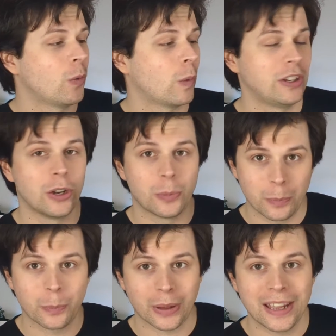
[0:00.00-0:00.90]
when you're
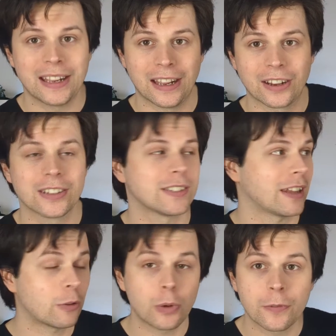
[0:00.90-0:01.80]
playing it because
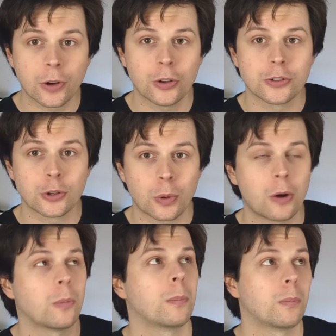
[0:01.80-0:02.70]
that riff goes
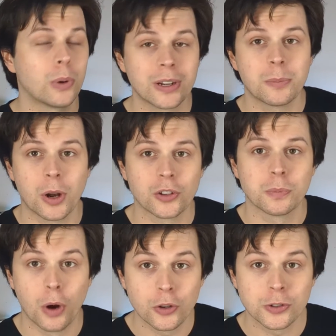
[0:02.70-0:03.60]
throughout pretty much
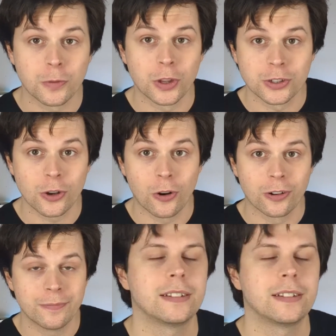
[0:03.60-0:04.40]
most of the song.